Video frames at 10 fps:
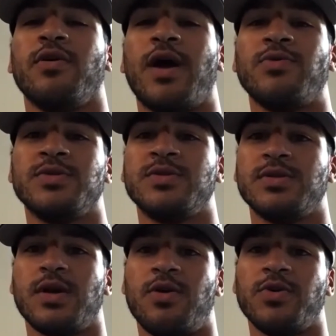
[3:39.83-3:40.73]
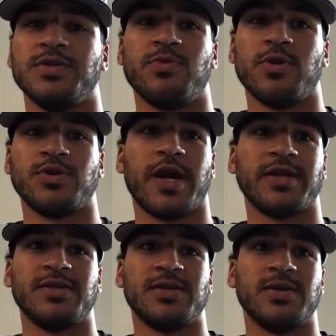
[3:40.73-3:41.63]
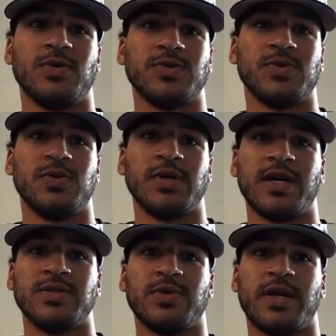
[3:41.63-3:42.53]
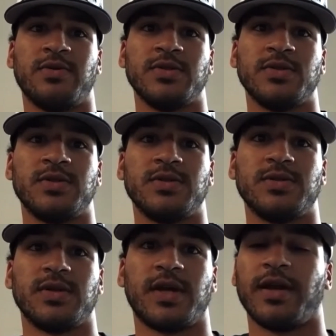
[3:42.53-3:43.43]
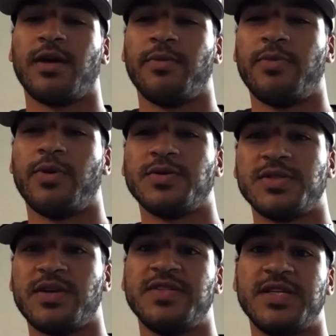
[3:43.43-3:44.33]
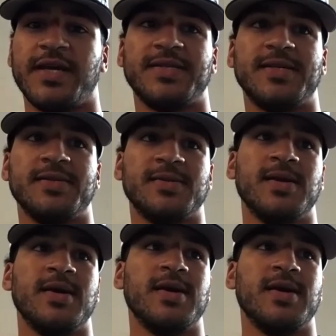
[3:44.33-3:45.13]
I was always more attracted to the old school guys when I was kind of coming up when I was 17, 18.